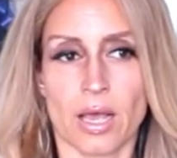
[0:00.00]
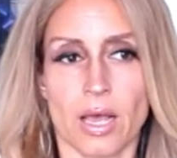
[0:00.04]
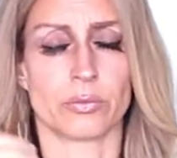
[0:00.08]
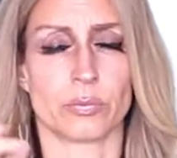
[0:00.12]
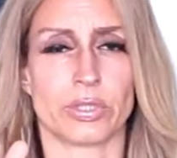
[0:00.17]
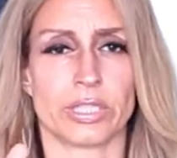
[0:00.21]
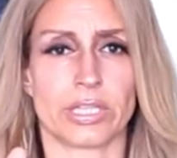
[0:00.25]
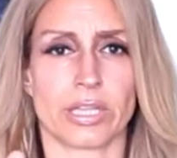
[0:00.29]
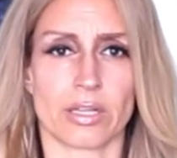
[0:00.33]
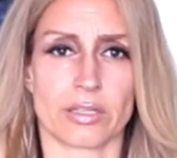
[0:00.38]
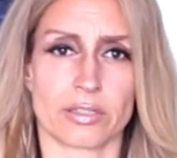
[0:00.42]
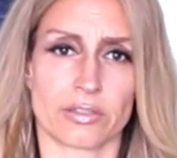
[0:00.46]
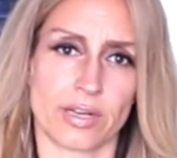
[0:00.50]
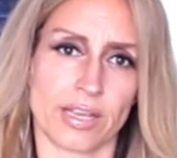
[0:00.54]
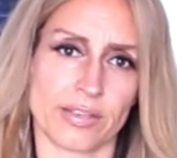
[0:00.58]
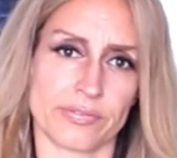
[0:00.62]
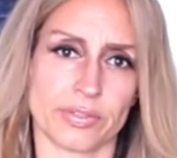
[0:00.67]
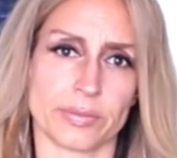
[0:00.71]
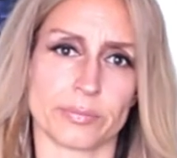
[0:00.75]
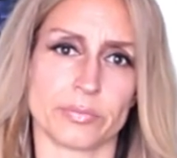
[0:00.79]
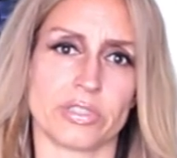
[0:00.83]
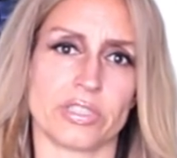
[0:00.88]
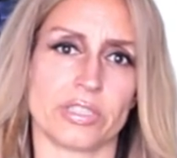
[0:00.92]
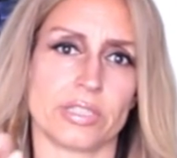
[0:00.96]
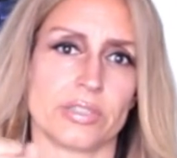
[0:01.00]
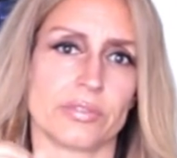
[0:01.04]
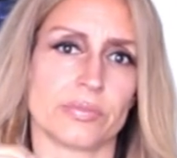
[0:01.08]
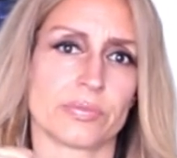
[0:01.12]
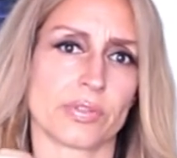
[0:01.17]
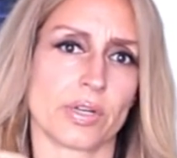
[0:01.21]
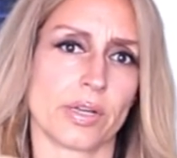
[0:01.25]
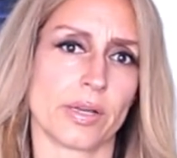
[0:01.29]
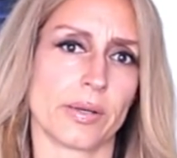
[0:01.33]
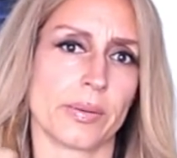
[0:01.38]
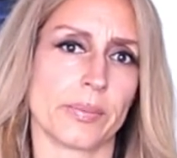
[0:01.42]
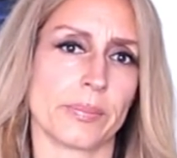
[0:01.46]
We got our FMT
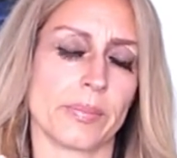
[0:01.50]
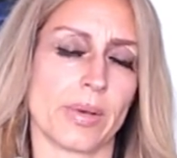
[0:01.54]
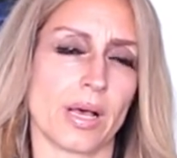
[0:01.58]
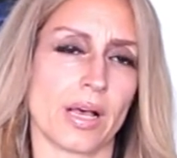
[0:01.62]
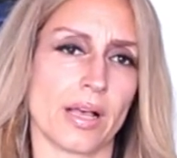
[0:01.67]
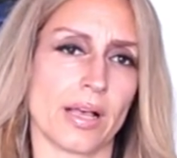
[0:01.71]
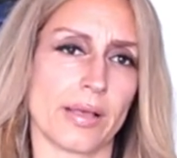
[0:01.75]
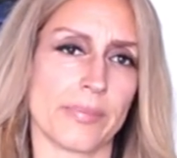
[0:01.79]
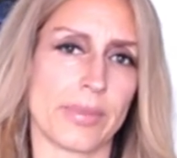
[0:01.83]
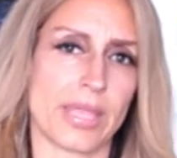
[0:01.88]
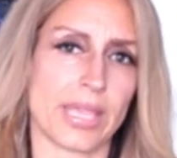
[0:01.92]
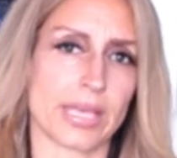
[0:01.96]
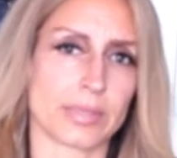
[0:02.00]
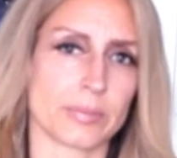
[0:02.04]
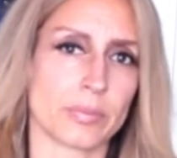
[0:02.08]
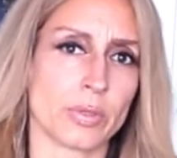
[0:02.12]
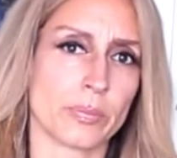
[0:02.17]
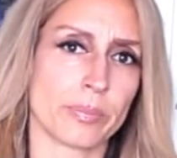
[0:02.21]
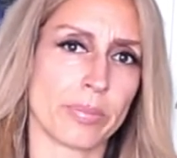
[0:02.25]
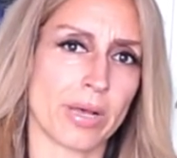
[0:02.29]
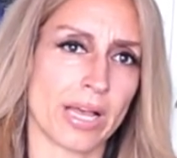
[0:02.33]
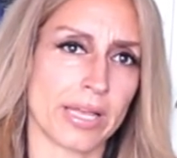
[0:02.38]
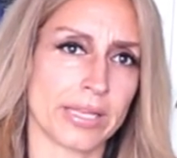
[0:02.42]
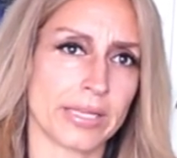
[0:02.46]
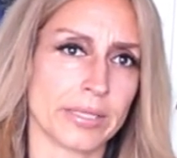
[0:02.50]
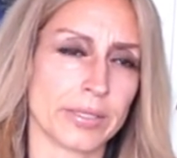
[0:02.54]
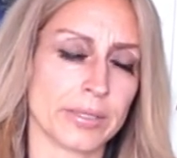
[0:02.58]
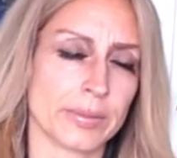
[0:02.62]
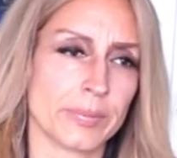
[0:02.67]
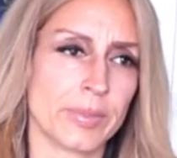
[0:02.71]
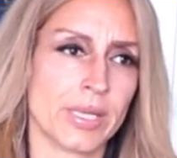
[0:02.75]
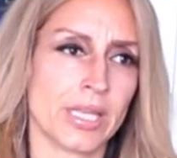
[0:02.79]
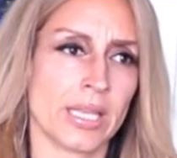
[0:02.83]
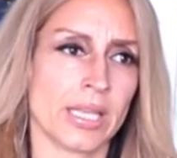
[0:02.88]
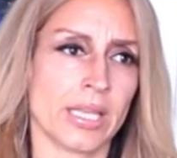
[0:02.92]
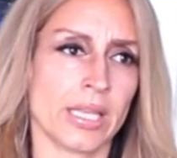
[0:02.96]
from Animal Biome,